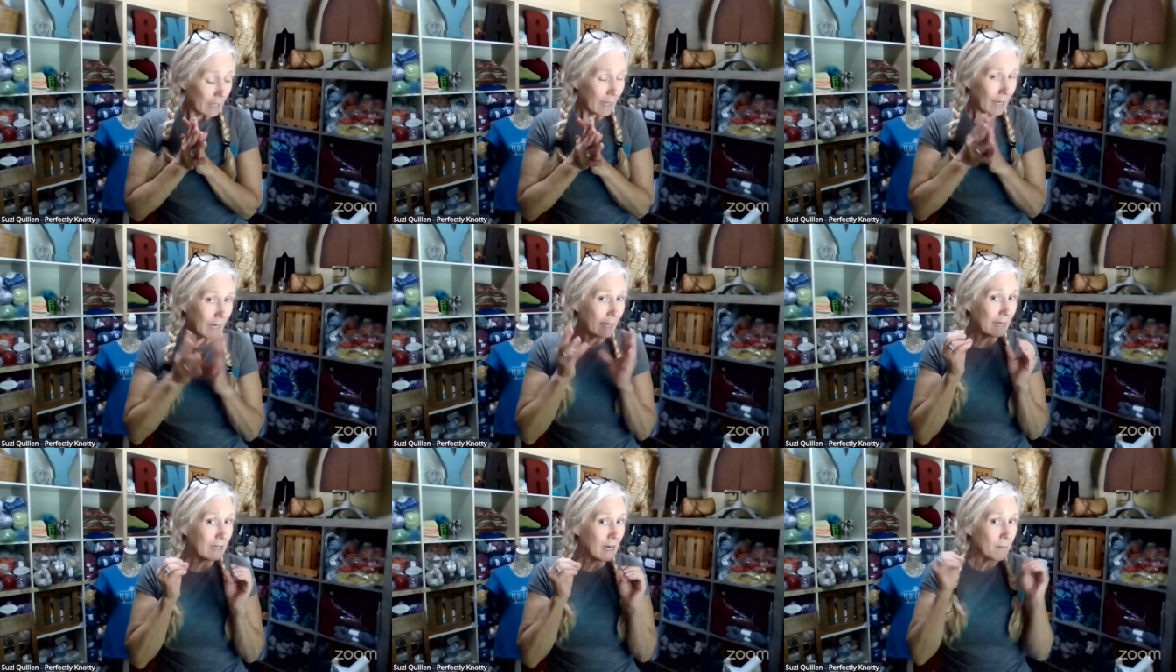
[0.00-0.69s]

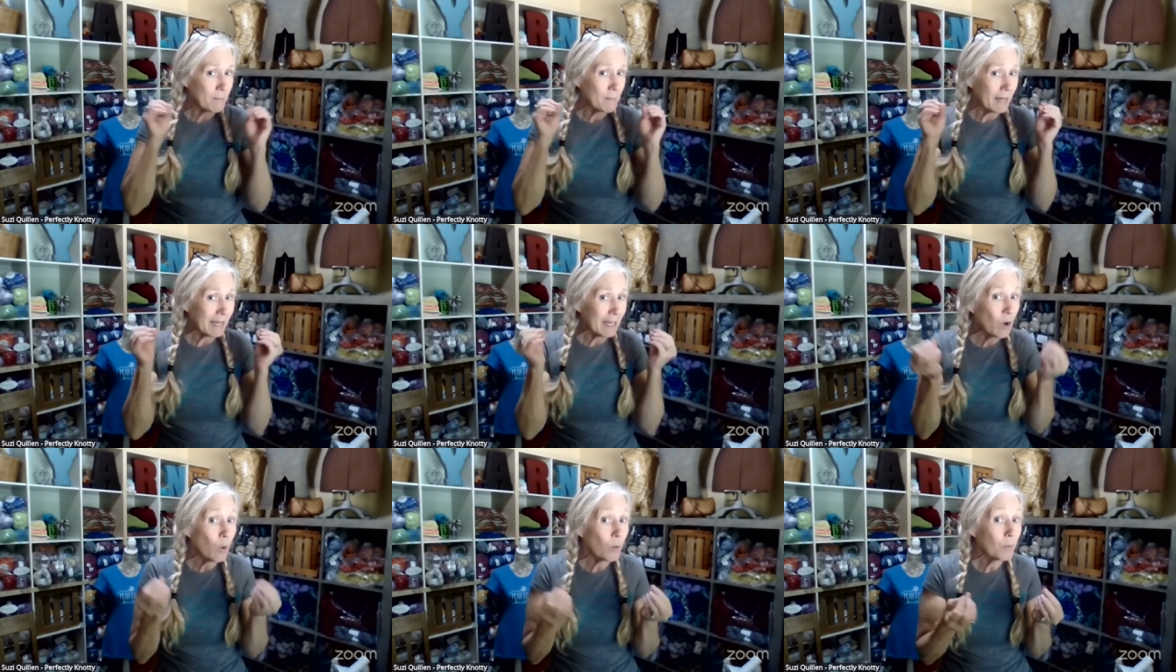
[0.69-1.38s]
And I'm
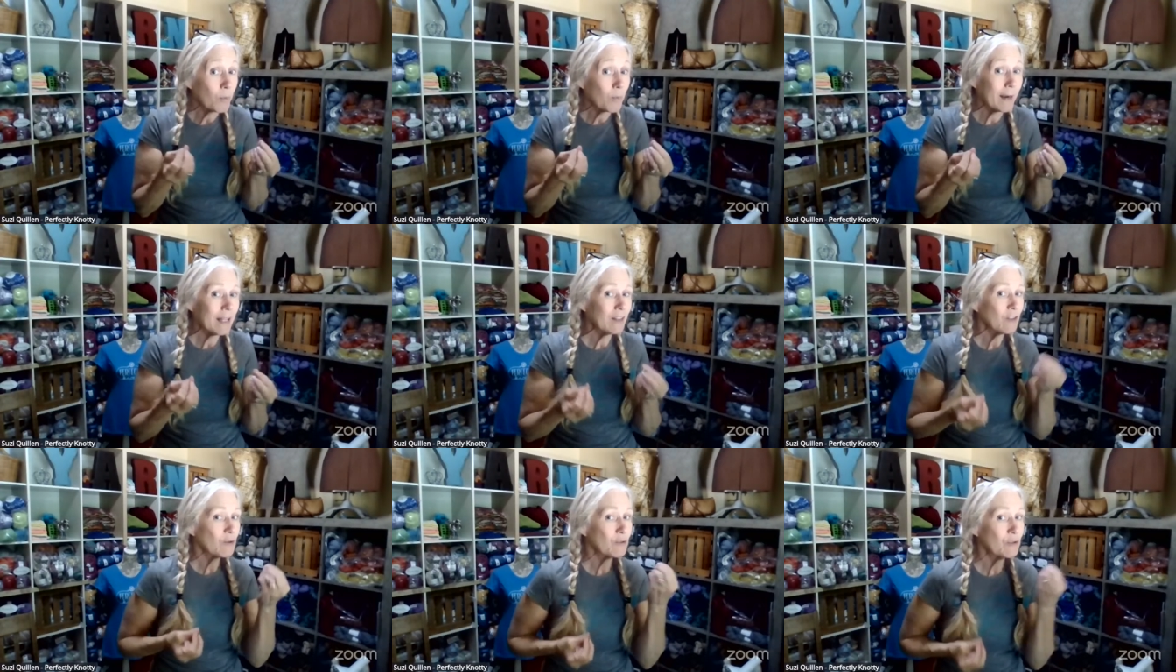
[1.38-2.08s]
incorporating
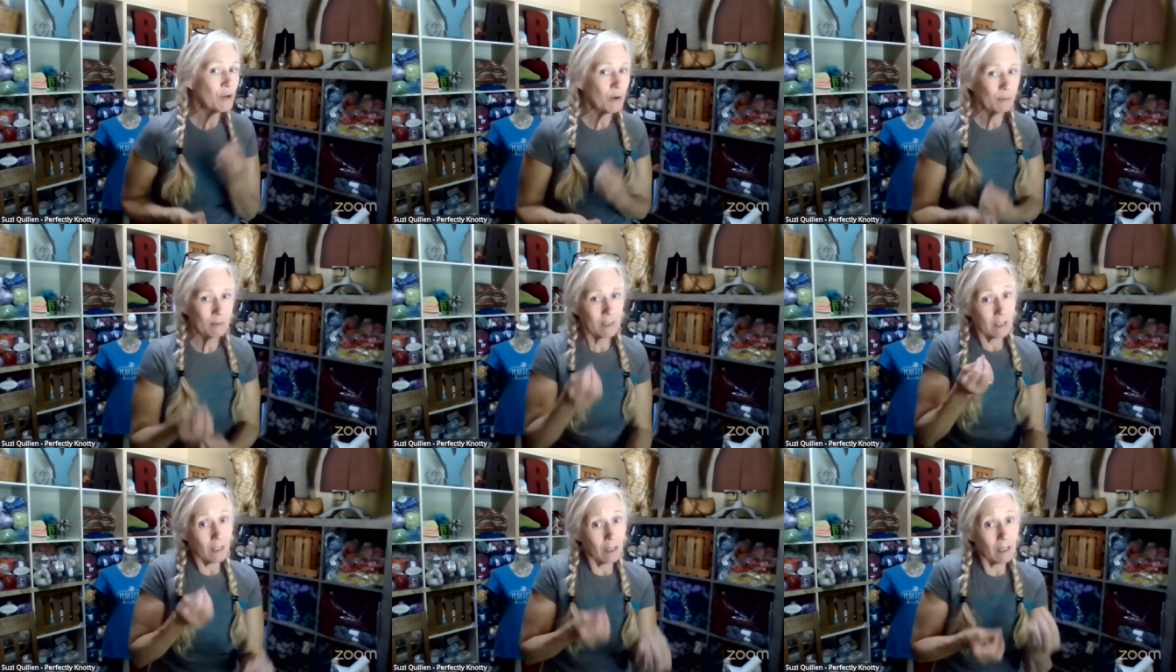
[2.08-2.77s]
those
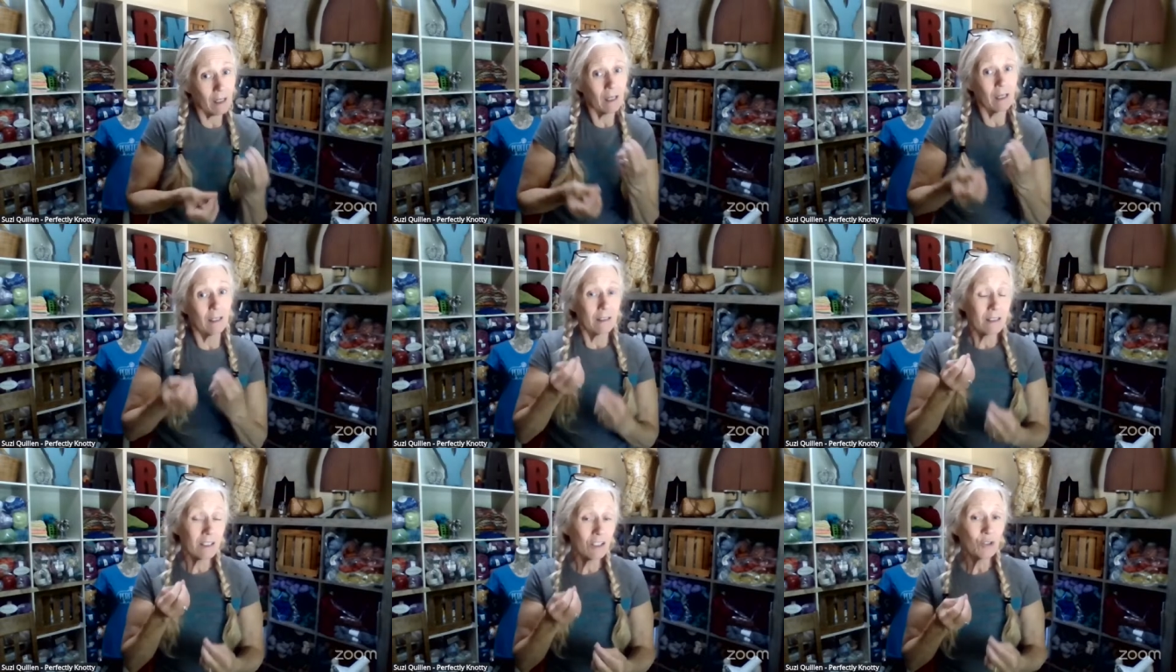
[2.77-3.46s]
notes
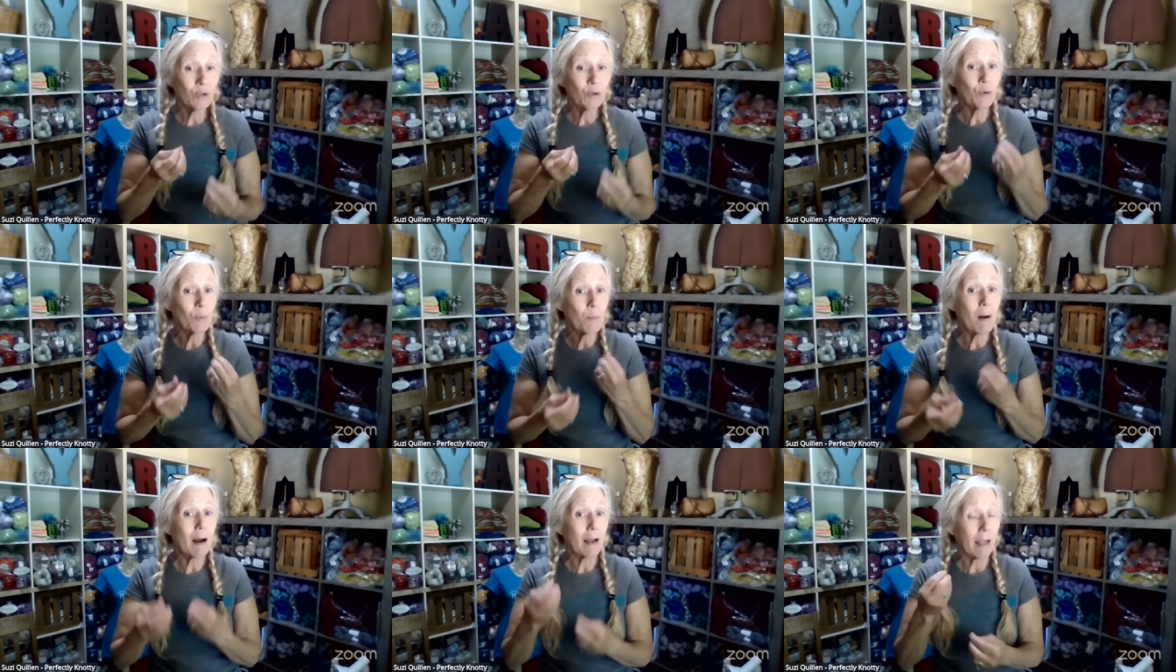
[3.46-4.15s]
into
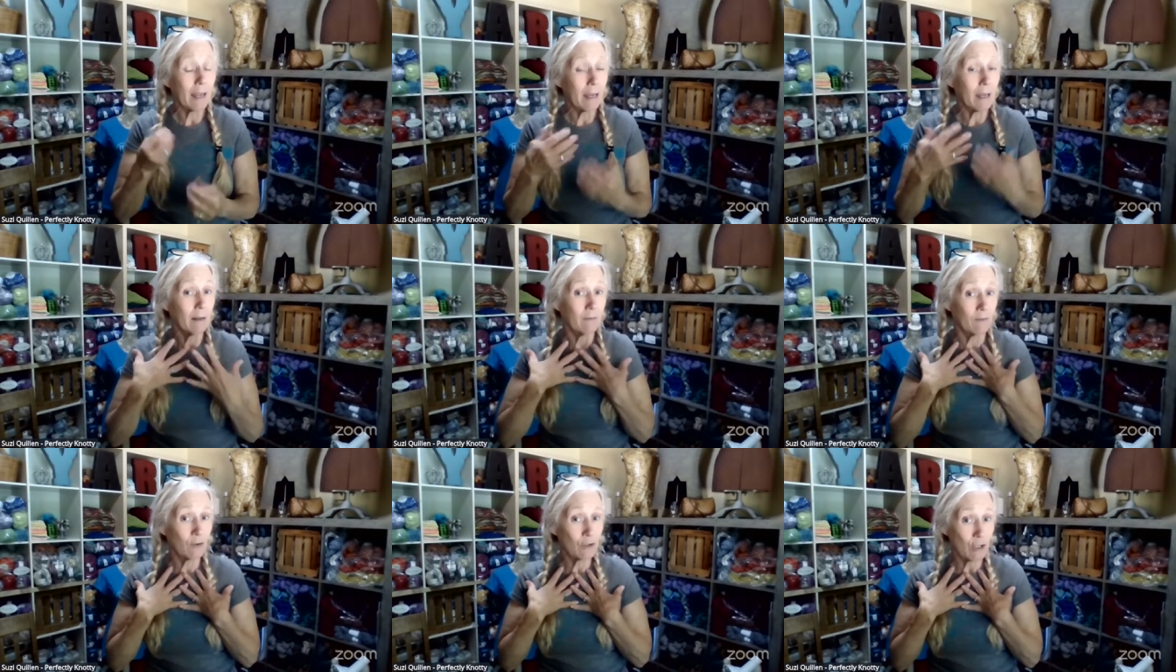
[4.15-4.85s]
my
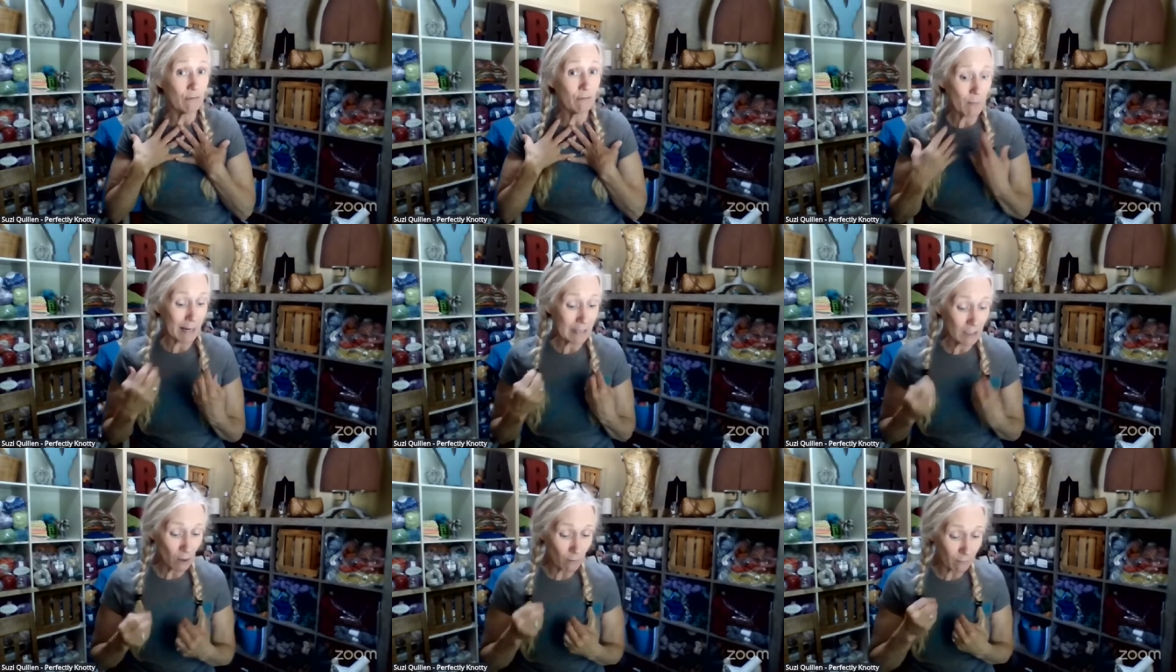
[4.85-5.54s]
version for
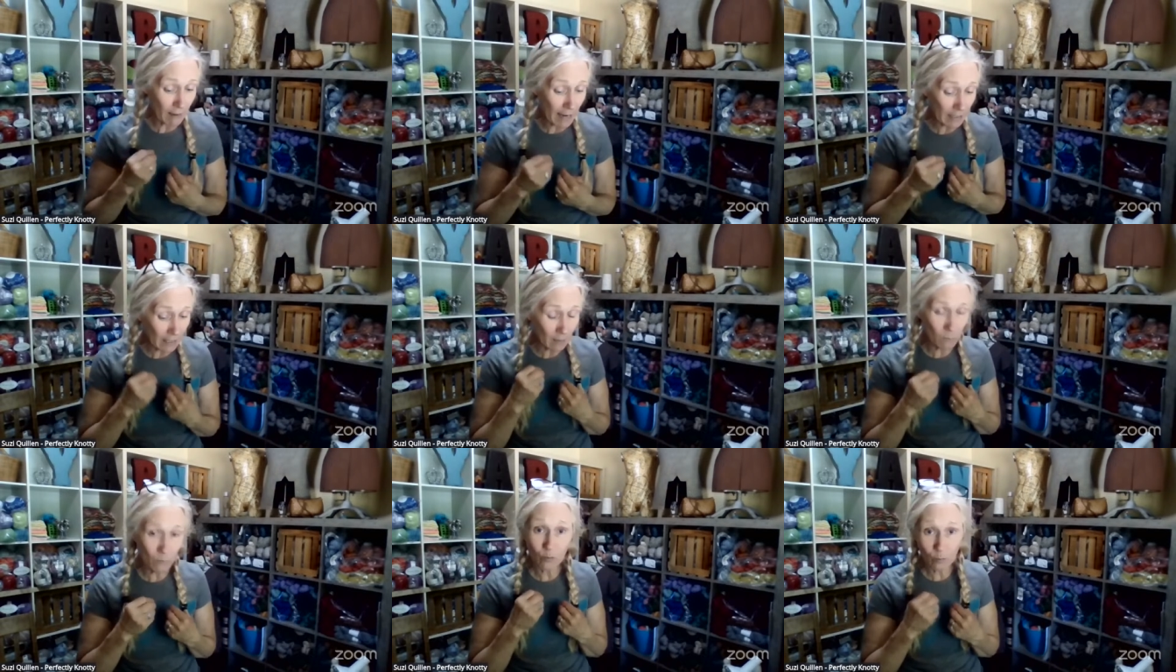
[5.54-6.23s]
myself. And
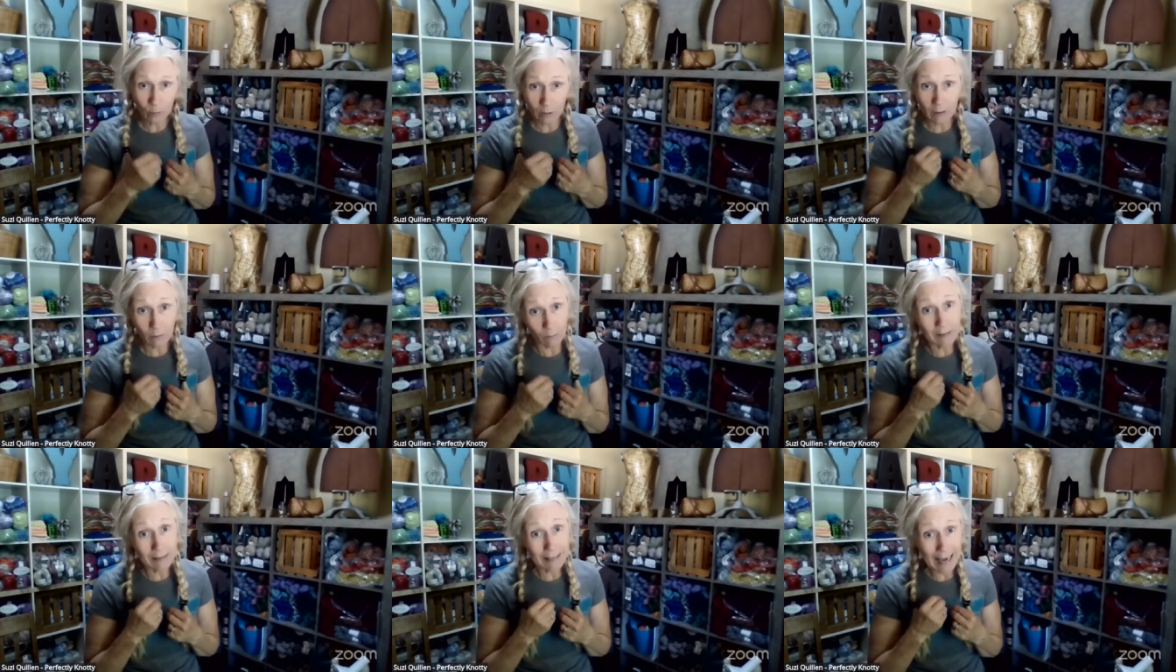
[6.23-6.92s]
I'm
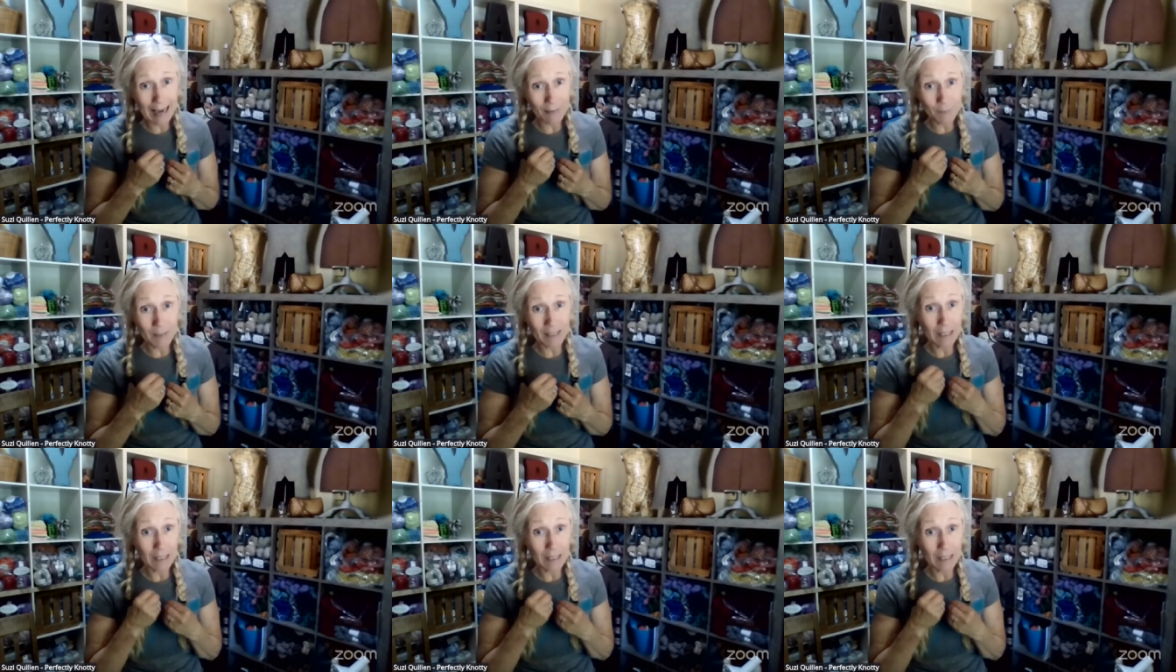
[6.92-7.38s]
really happy